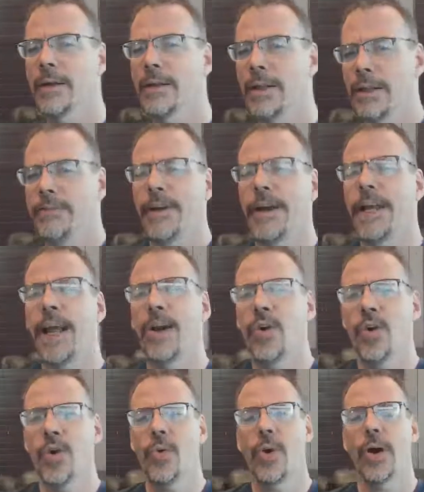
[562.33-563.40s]
than finding out
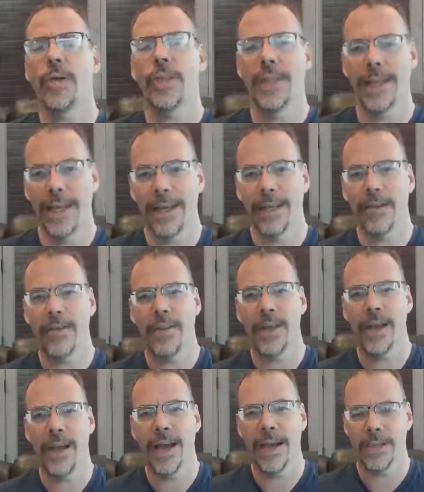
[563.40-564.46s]
who you are, than getting to
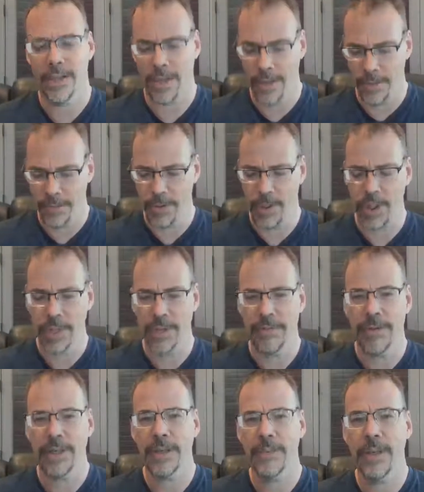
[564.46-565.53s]
the atoll and pushing the
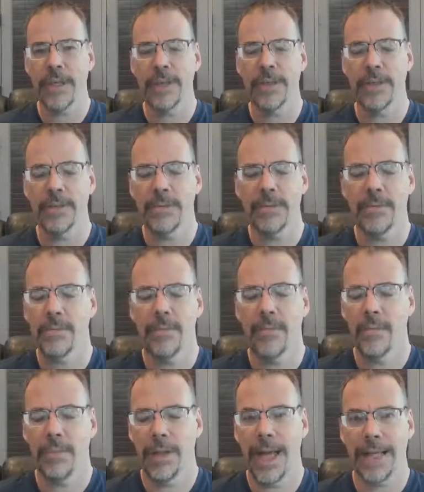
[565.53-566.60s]
fucking button and
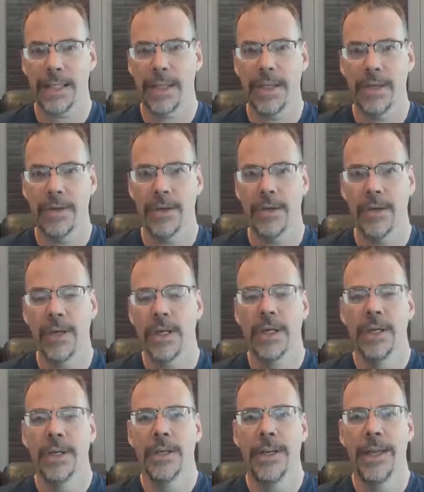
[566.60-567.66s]
blasting your
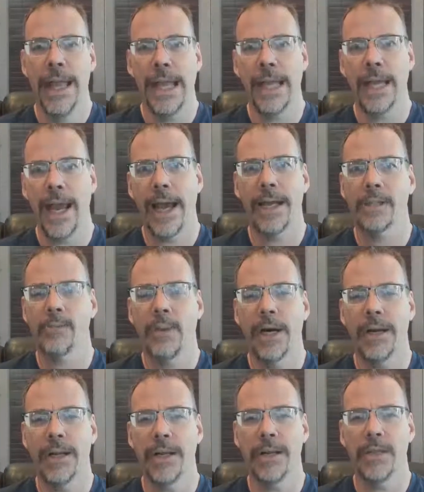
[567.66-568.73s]
naked ass
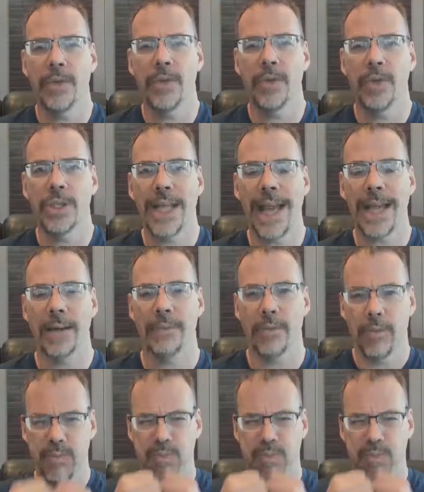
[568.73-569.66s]
body into just atoms.